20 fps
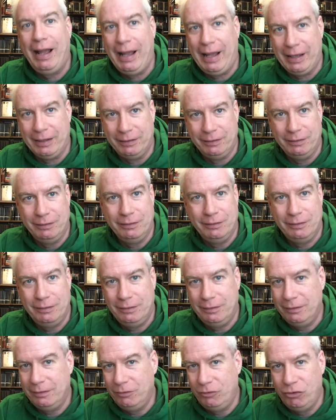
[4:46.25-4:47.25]
And
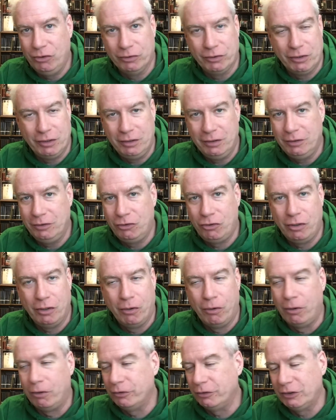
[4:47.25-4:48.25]
just should,
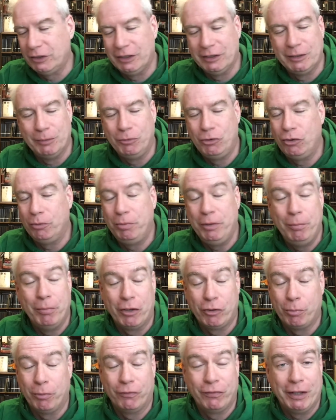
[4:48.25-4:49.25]
the whole system should be
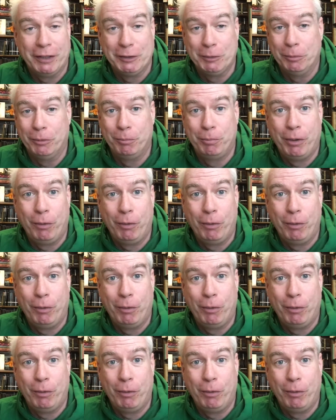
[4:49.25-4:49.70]
much more flexible.